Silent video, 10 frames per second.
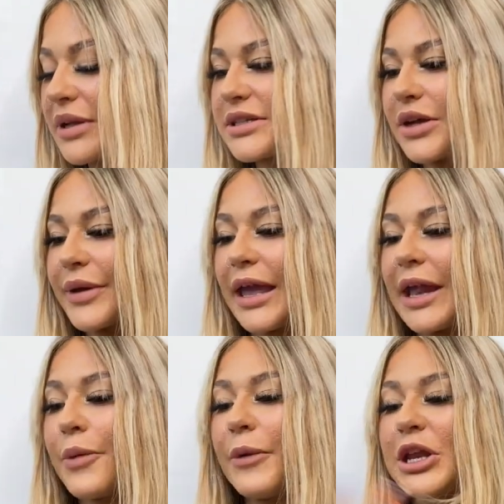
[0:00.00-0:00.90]
So
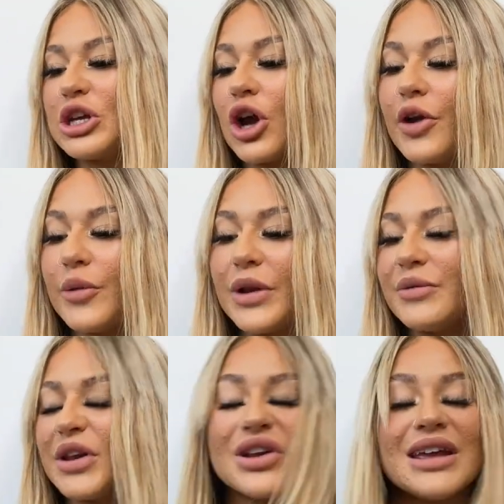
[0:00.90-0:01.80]
again, when you go,
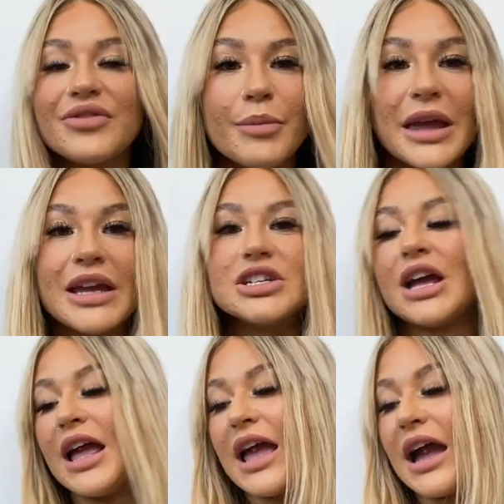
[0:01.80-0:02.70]
when you leave the beach
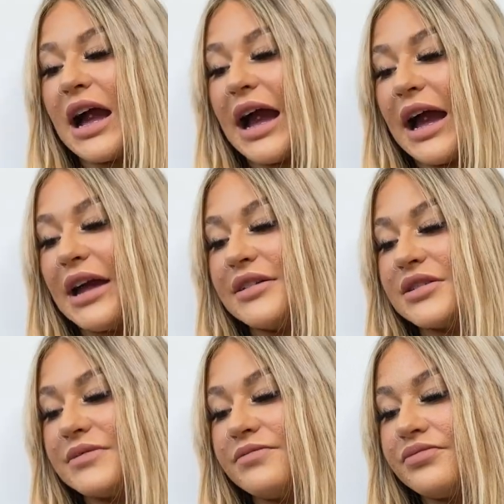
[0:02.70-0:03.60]

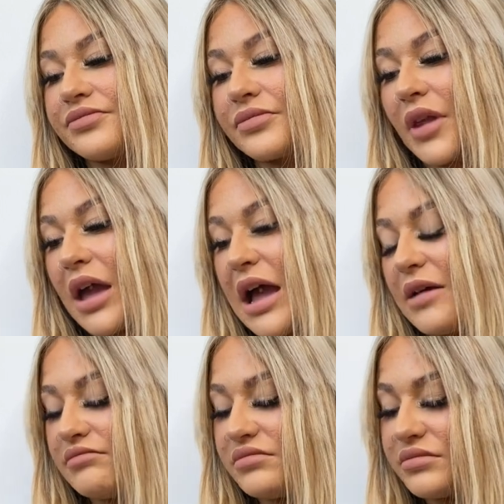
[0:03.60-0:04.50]
and,
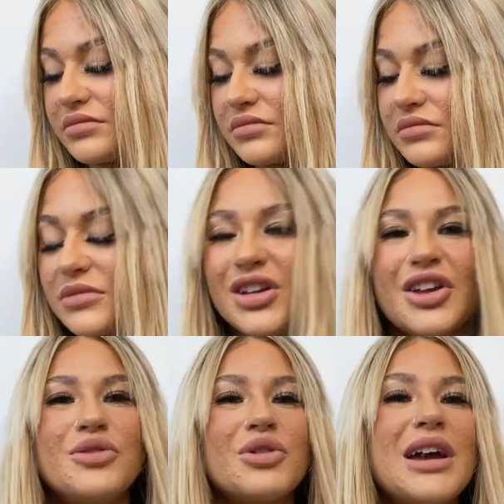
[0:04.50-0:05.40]
you know,
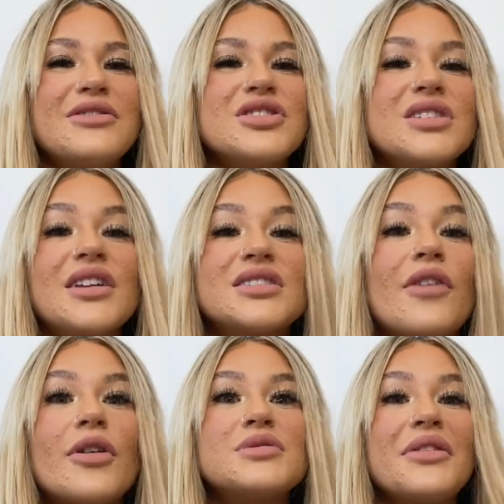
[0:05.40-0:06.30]
you want to have just something to
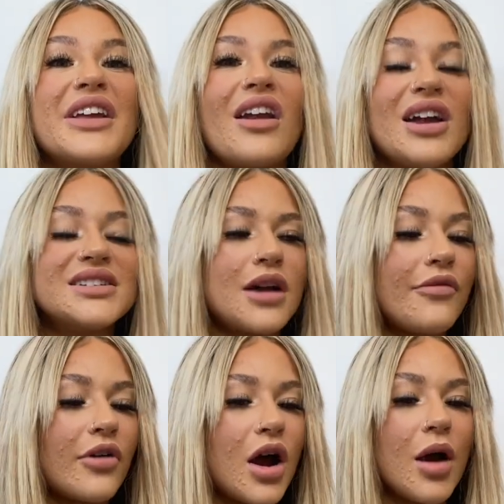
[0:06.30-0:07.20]
cover up, something light to
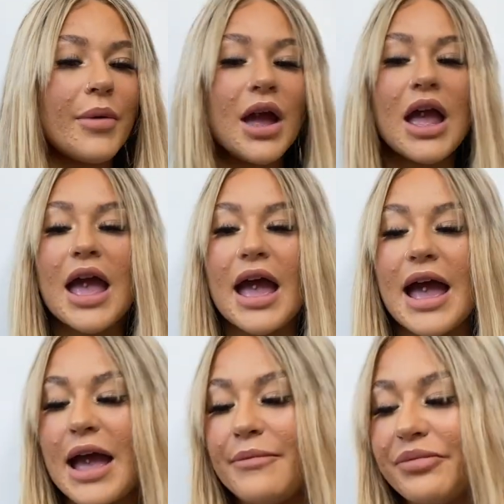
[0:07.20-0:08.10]
cover up.
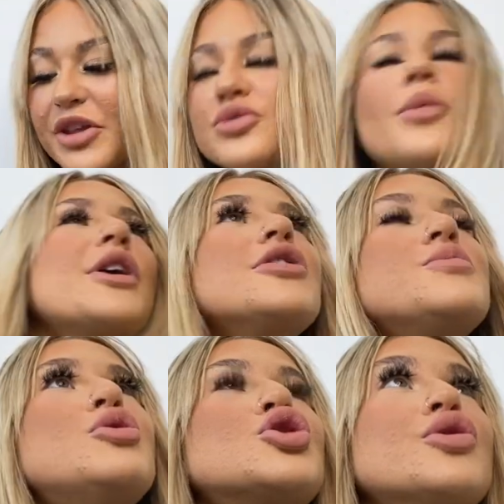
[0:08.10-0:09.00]
Because when we go to
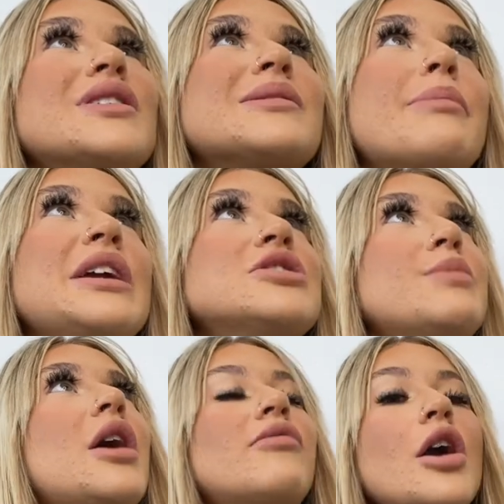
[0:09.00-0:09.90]
Portugal, there's a beach
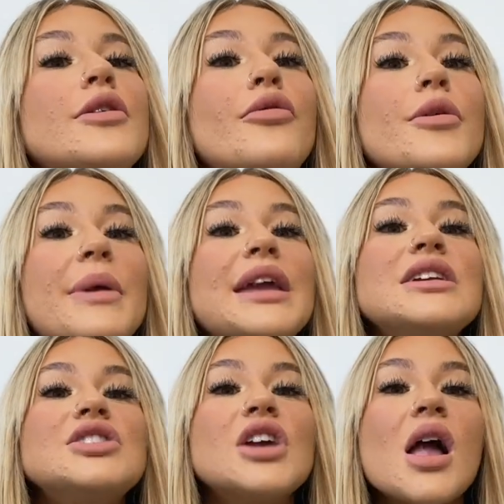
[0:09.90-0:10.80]
bar right on the
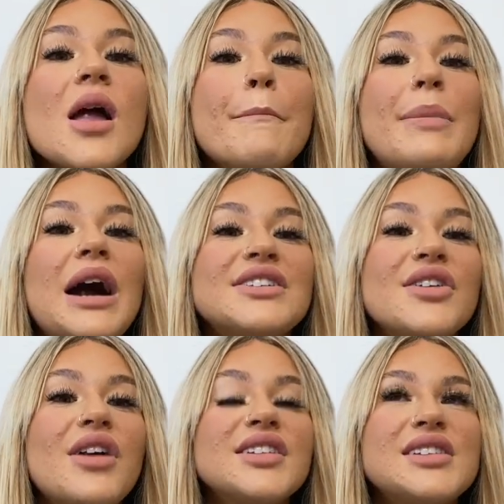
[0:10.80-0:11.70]
beach. But I
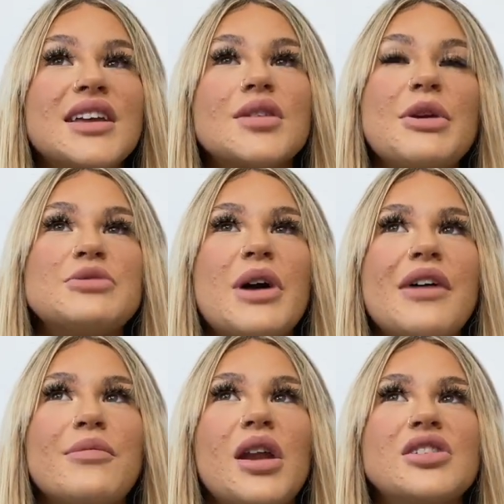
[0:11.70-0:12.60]
don't like sitting at the beach bar
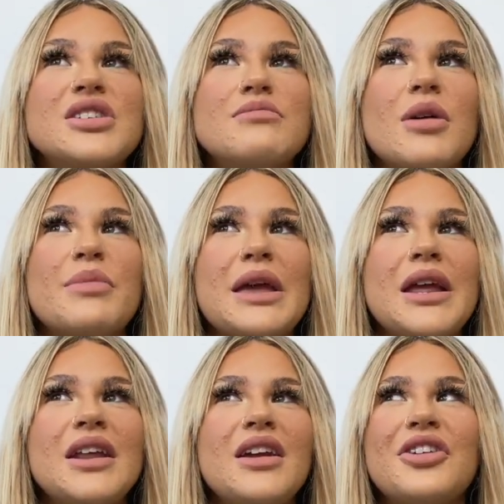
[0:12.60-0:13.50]
having my lunch in my bikini.